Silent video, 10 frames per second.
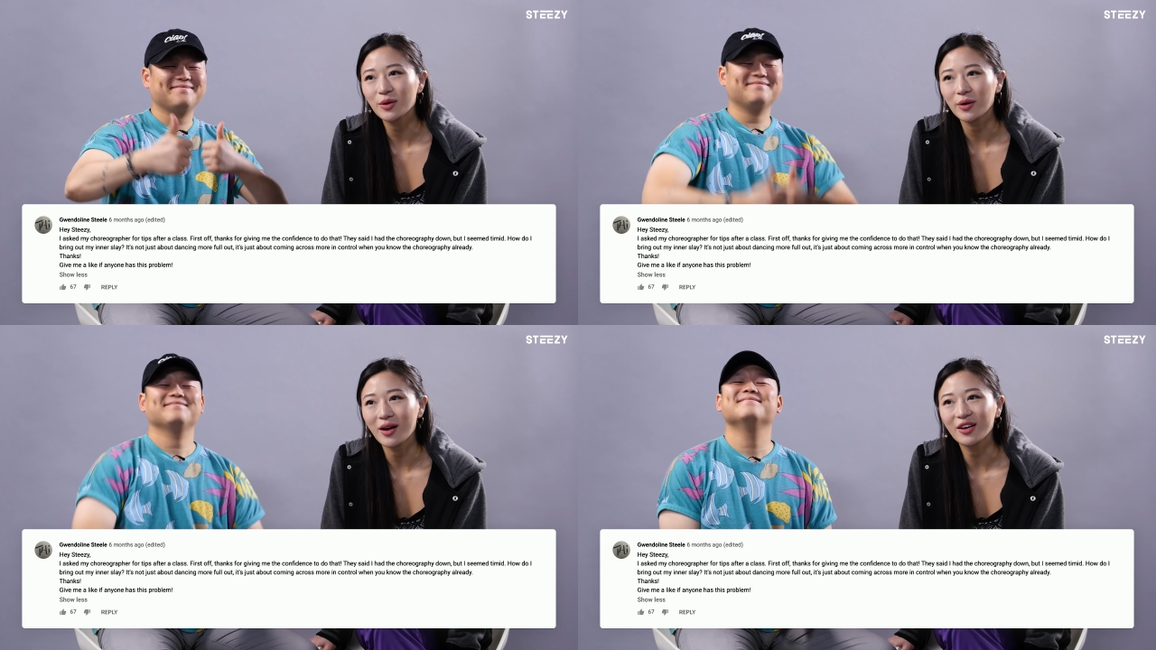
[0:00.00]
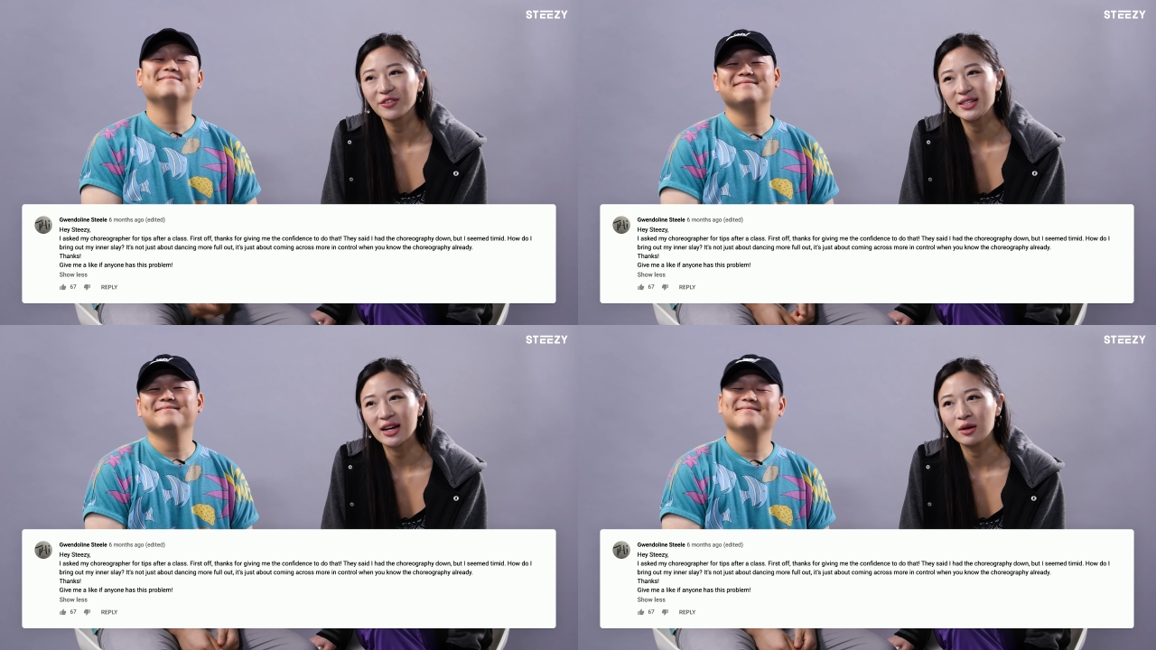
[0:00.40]
Speaker 1: the choreography
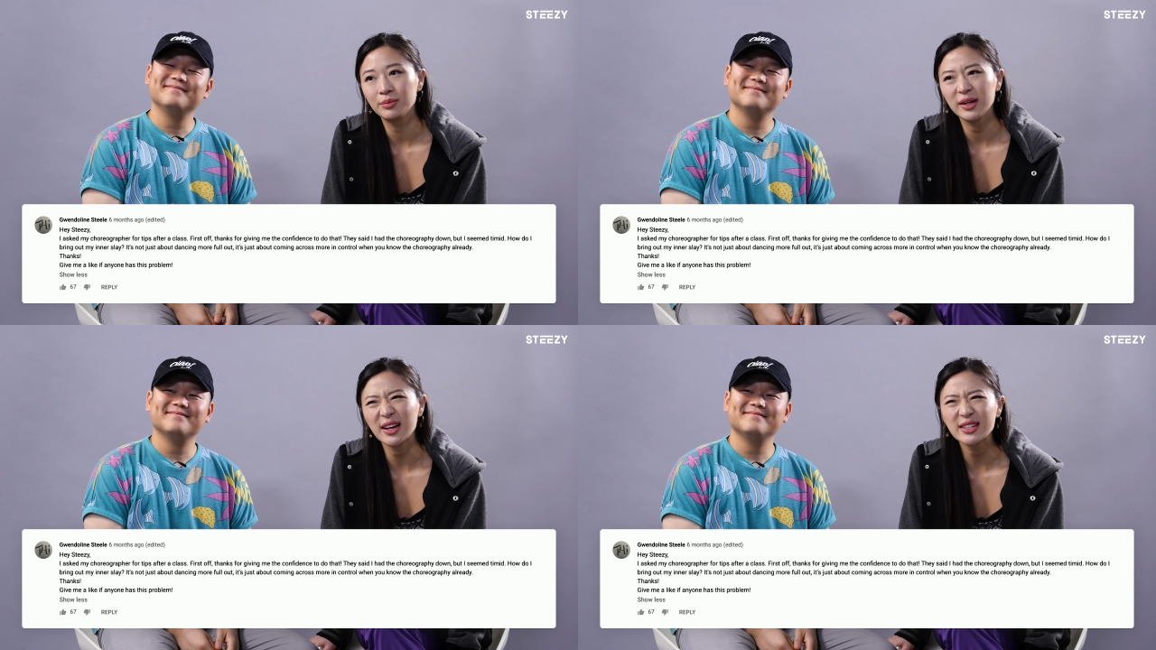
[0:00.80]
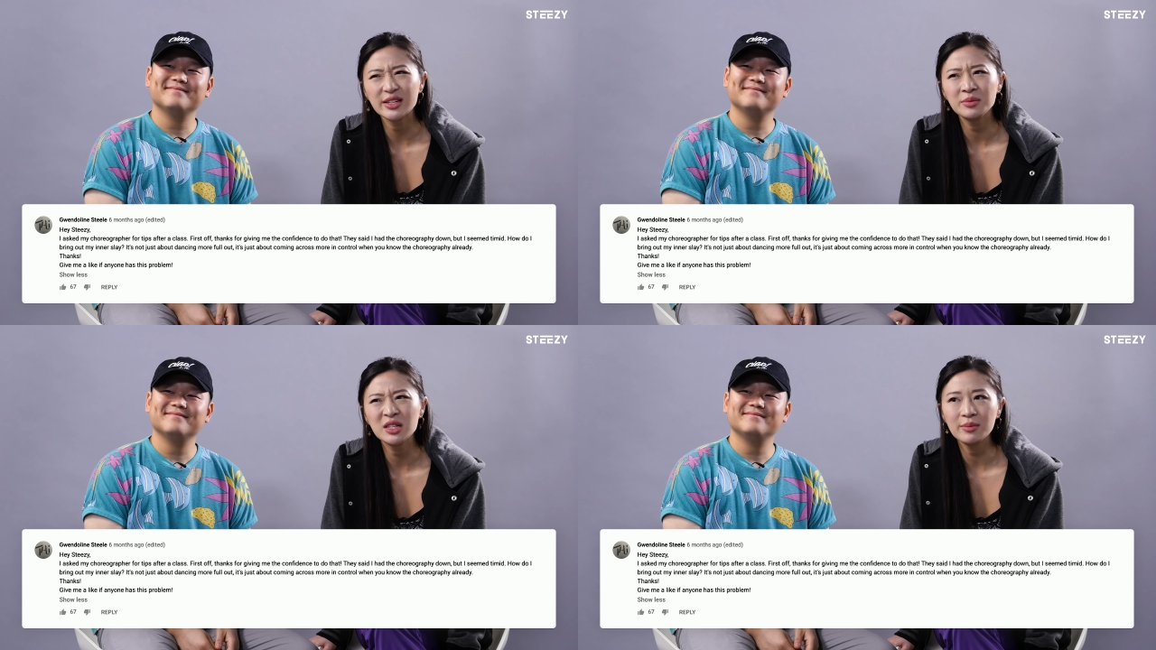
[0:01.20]
down, but I
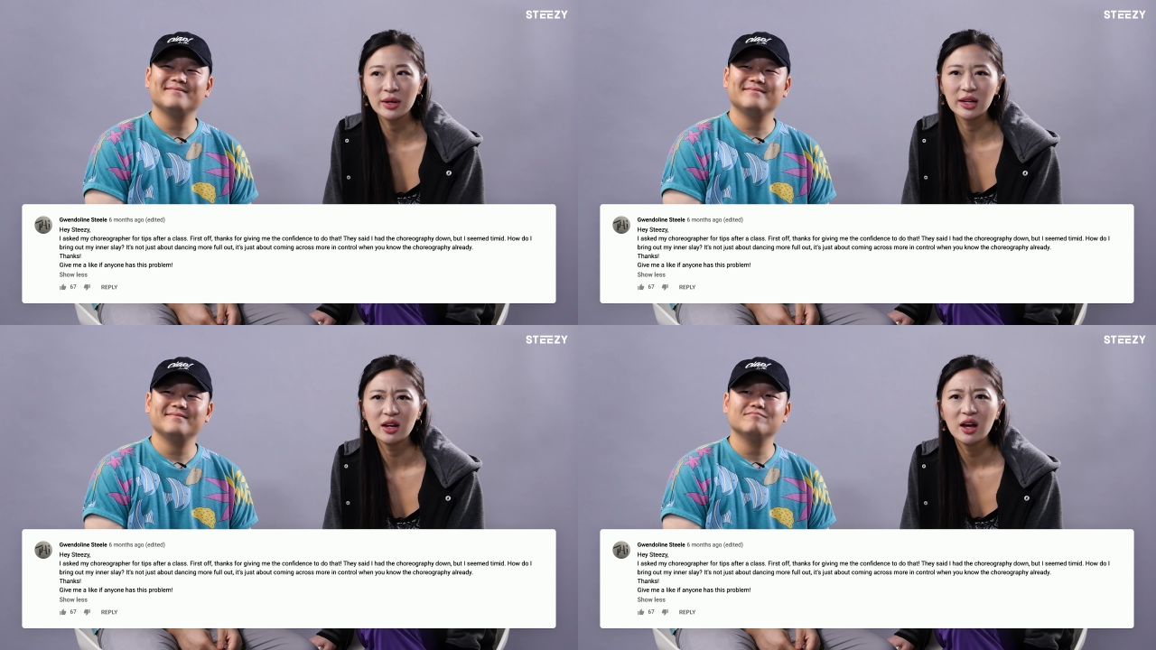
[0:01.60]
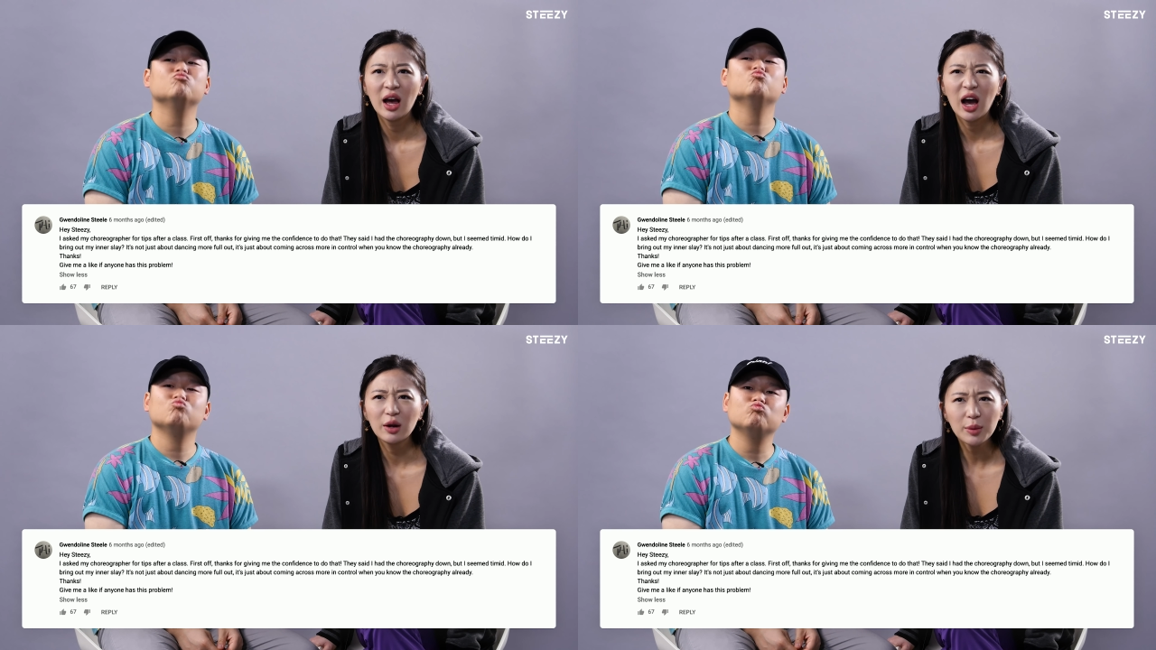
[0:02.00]
seemed timid.
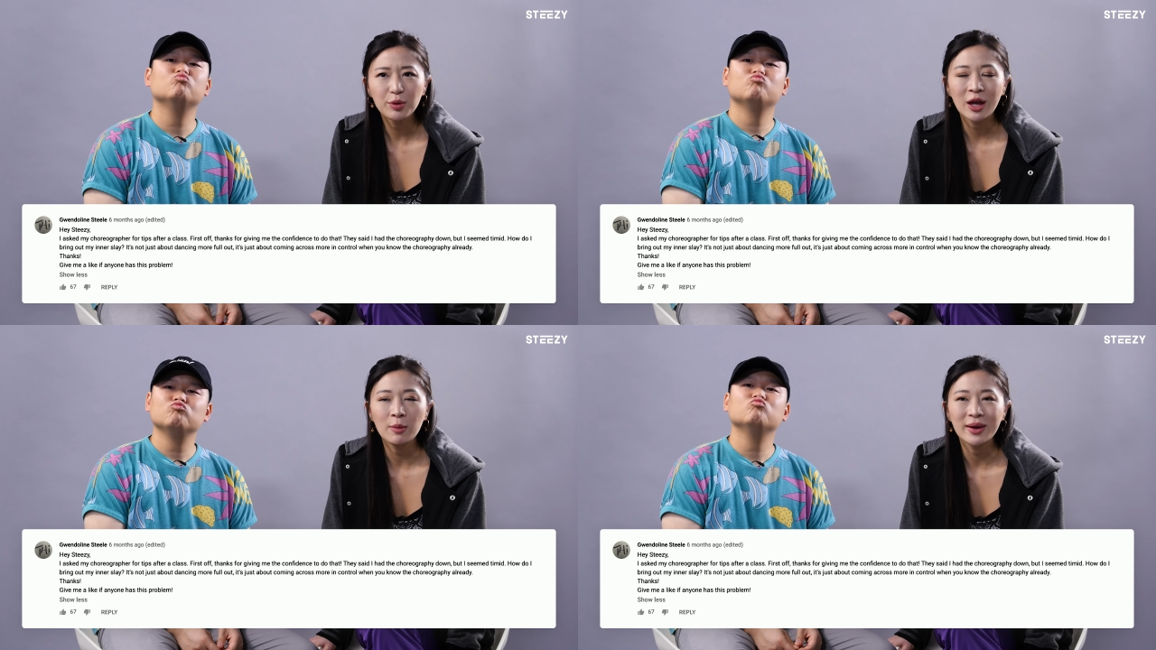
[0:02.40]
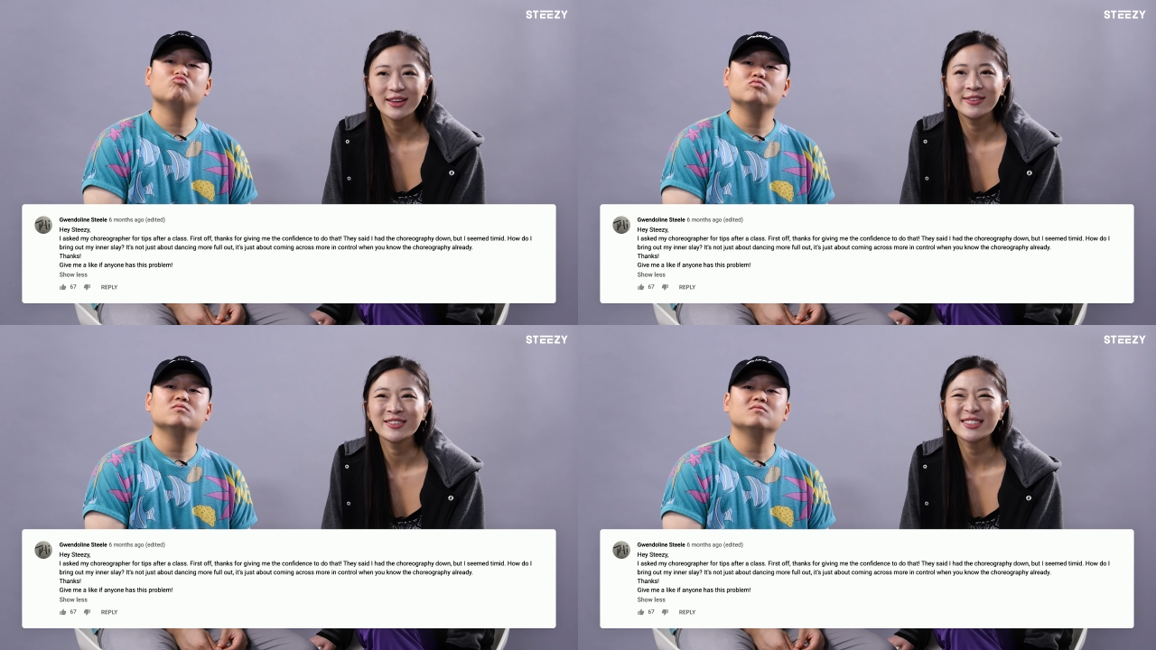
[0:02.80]
How do I bring out my
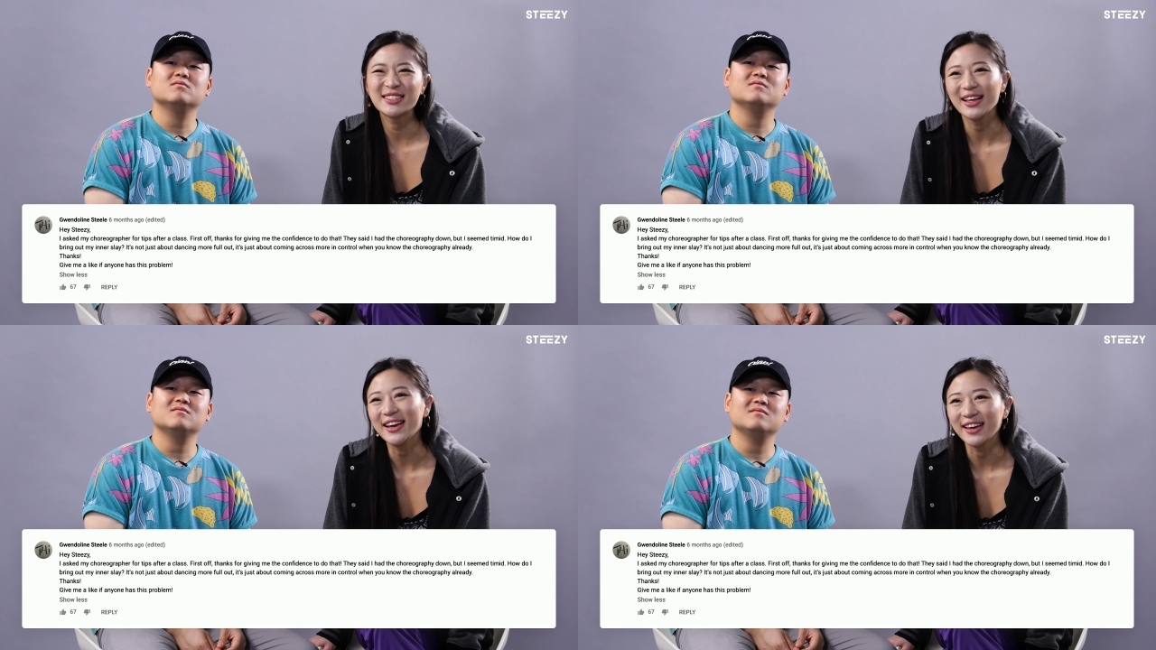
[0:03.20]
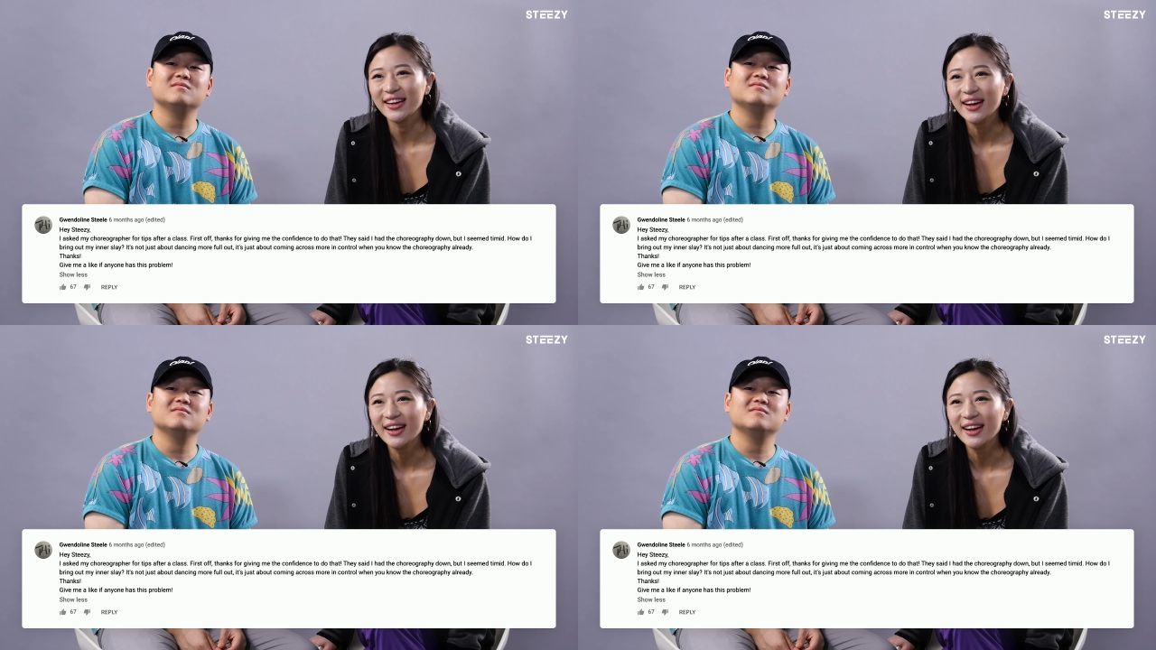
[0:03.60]
inner slave?